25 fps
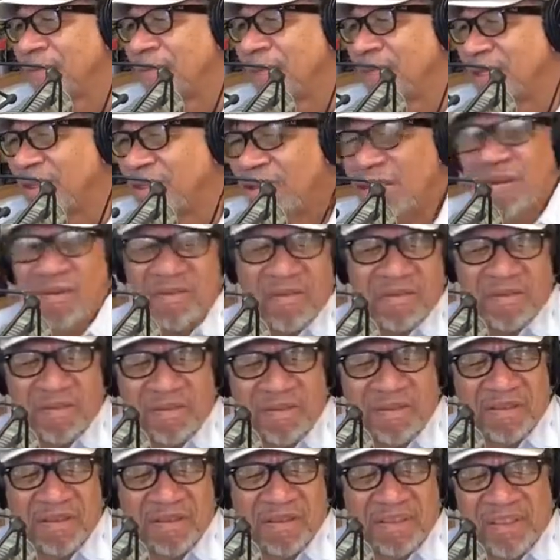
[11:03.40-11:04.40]
You know,
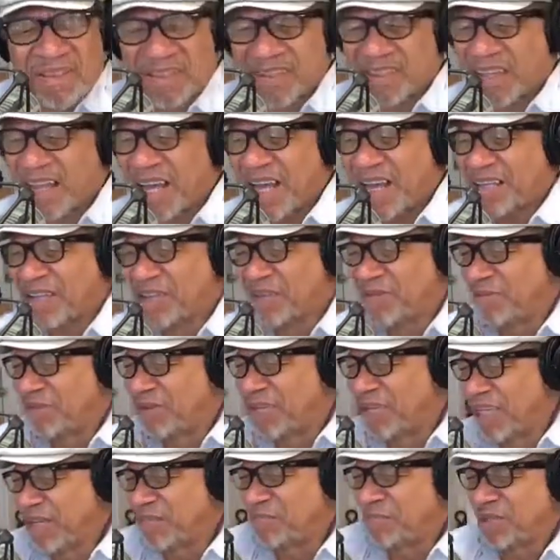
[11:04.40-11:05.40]
this kind of
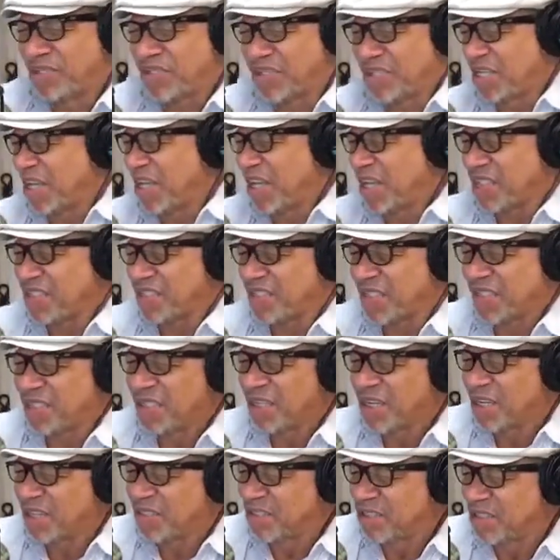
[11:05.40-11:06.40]
litmus test that
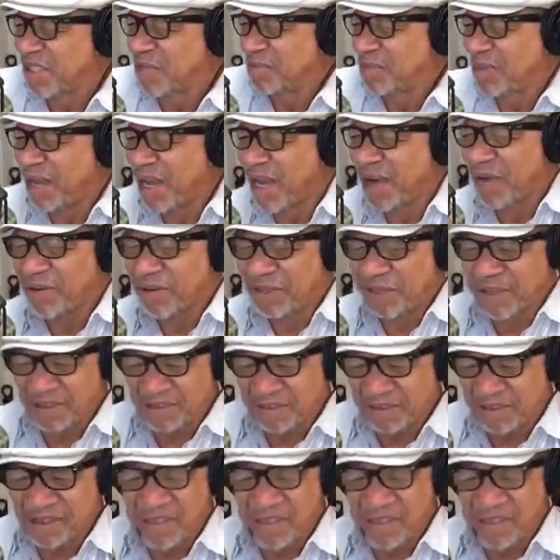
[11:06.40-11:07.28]
some arrogant,